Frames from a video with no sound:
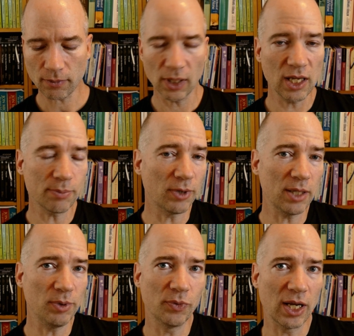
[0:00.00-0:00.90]
It might
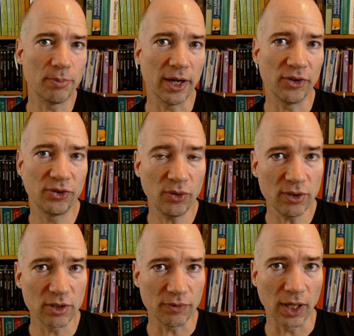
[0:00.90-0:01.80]
be read by a
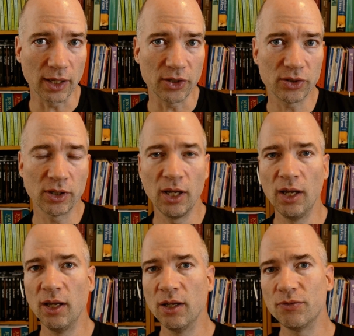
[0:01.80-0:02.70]
student of English
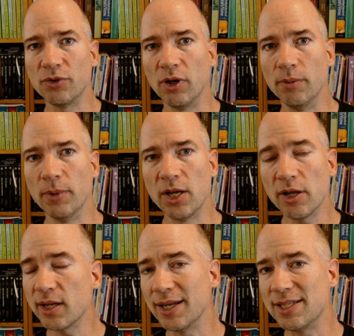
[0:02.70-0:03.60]
from
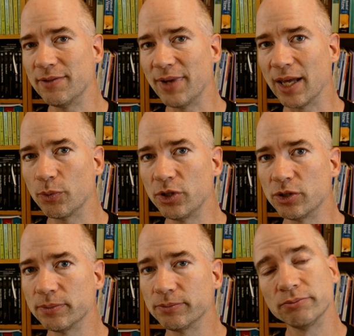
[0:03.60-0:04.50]
another native language.
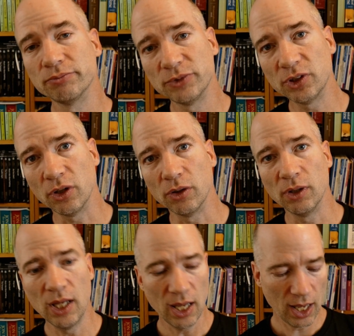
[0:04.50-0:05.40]
So
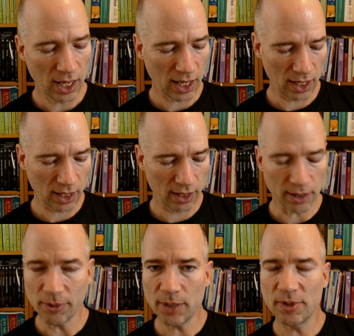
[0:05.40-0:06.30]
there
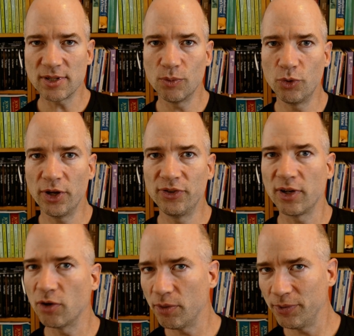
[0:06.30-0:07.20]
might be some words that
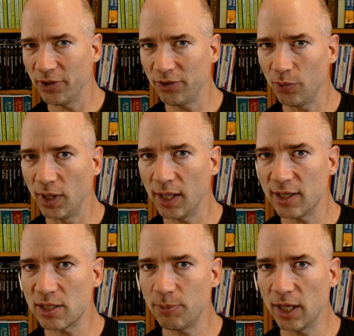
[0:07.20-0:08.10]
are obvious to an
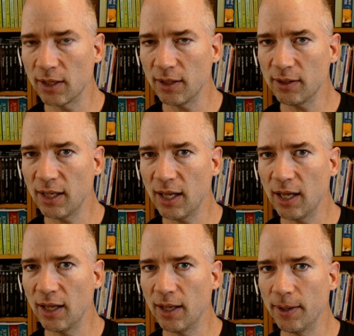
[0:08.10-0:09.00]
English speaker,
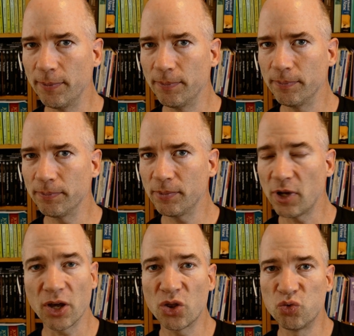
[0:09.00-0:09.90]

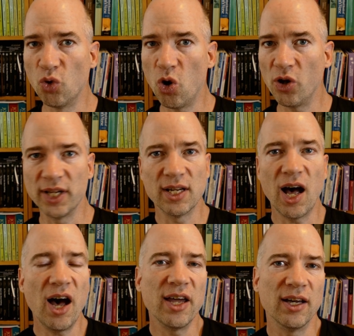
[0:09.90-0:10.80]
like thrall and
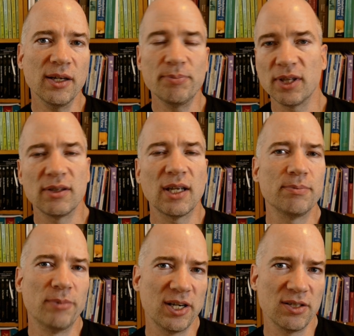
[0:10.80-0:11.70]
ire, but that
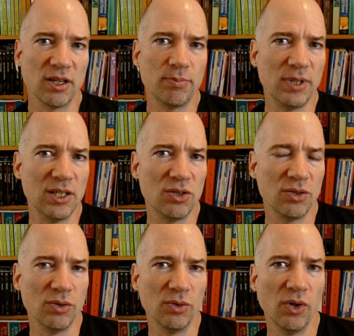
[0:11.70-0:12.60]
might not be
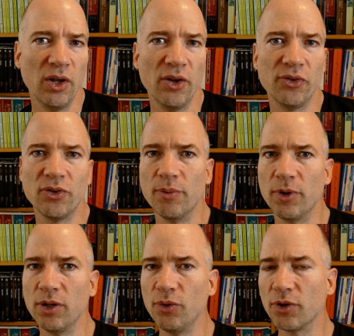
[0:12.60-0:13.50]
to
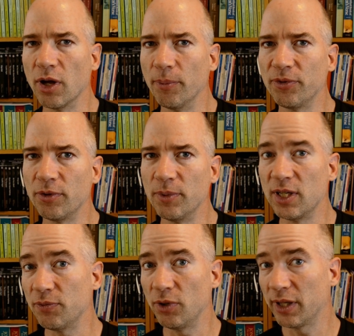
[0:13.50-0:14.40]
someone who comes from a
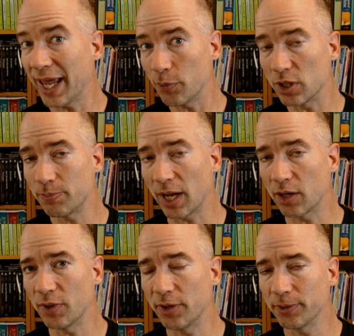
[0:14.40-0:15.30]
different language
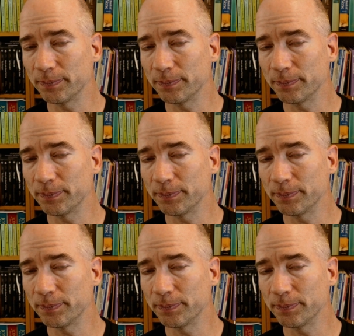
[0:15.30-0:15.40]
background.